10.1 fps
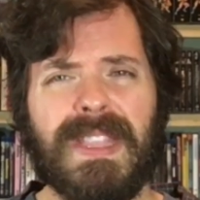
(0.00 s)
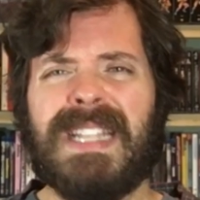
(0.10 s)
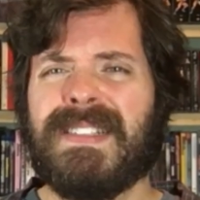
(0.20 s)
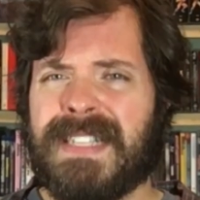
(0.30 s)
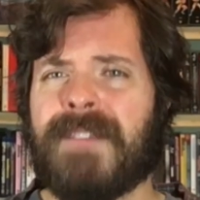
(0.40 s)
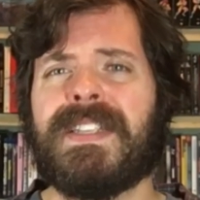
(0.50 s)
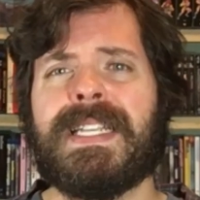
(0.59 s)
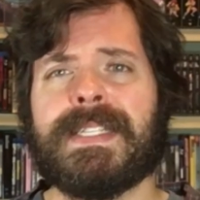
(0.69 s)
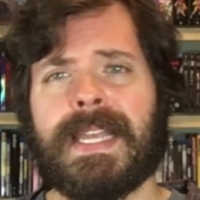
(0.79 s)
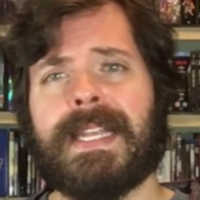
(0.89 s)

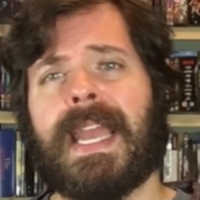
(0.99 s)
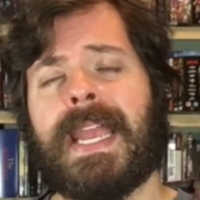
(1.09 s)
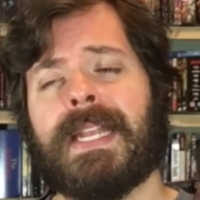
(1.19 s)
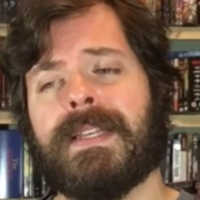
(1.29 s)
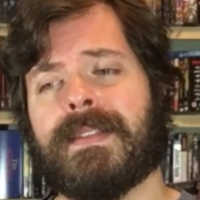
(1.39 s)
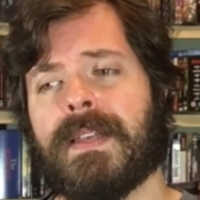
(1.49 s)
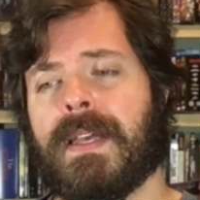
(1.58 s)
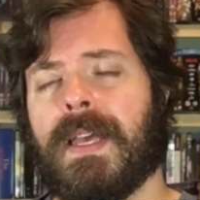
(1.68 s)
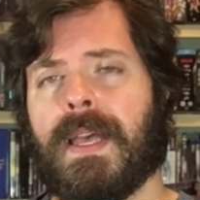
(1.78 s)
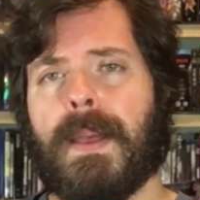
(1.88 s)
70s and 80s
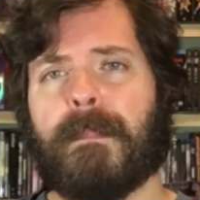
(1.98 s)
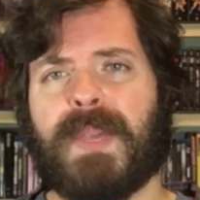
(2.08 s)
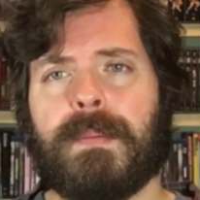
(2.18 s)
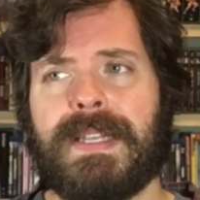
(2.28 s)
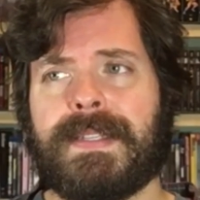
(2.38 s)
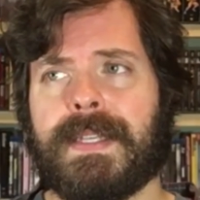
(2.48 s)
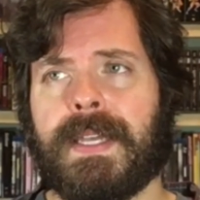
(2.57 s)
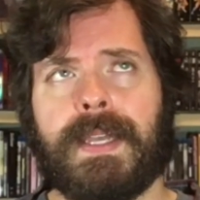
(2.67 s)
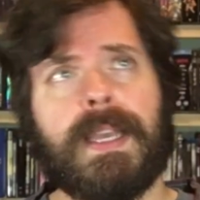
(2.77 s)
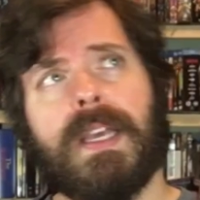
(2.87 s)

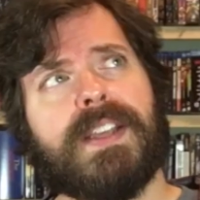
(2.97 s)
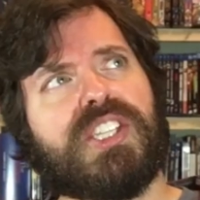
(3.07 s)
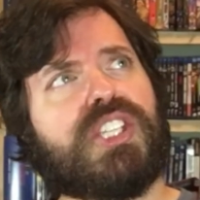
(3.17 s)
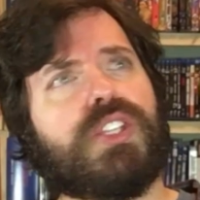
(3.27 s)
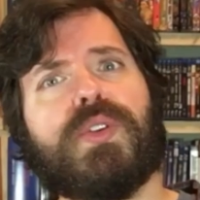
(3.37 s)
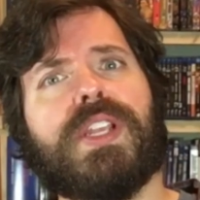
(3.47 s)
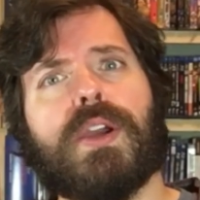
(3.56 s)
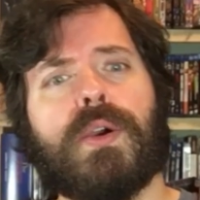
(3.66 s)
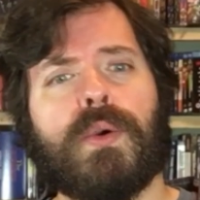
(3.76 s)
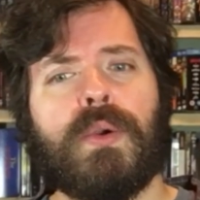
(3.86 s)
BBC
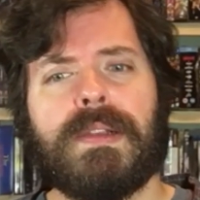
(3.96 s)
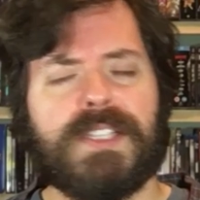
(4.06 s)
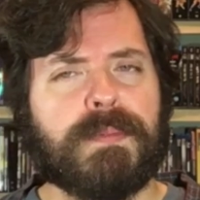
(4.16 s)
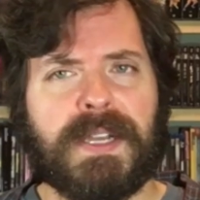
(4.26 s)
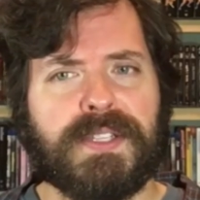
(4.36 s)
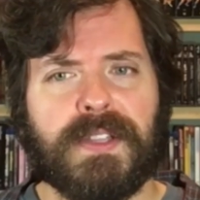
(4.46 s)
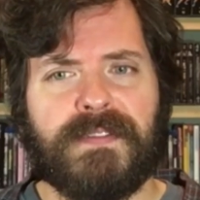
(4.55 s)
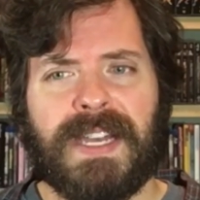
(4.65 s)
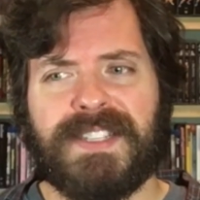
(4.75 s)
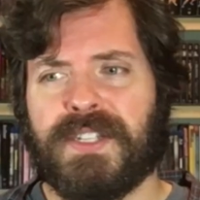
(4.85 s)
studio special
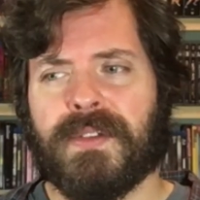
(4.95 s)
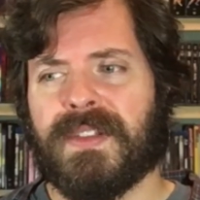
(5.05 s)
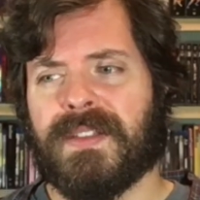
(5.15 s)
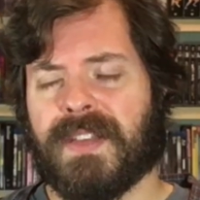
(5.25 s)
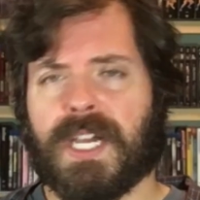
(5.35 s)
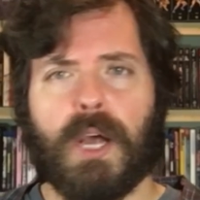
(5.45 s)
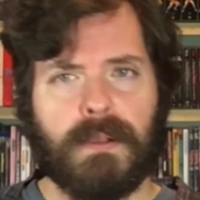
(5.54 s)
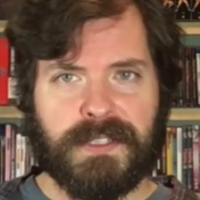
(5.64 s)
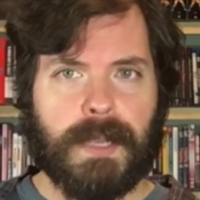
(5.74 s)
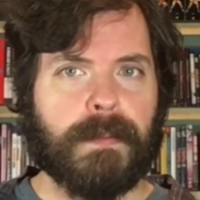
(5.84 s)
effects, you know, the, the
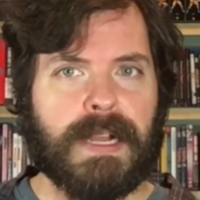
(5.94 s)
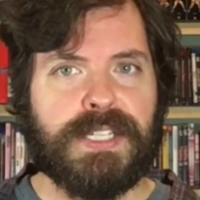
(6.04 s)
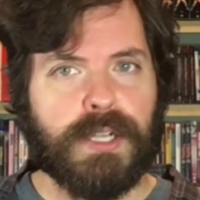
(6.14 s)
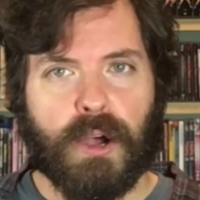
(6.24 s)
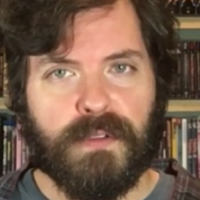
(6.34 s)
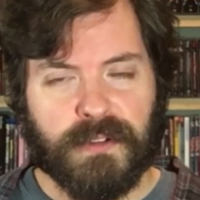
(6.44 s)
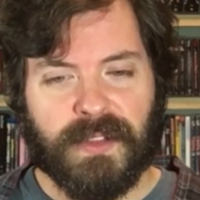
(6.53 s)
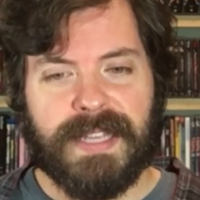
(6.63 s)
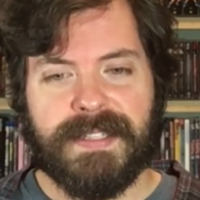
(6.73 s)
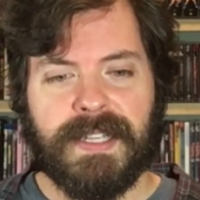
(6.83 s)
color separation
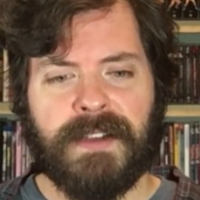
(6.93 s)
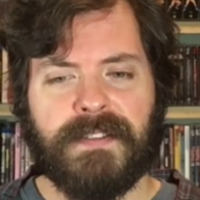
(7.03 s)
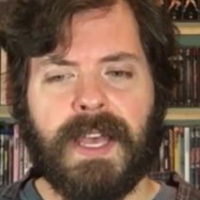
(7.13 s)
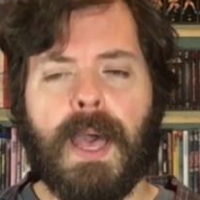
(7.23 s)
overlay stuff.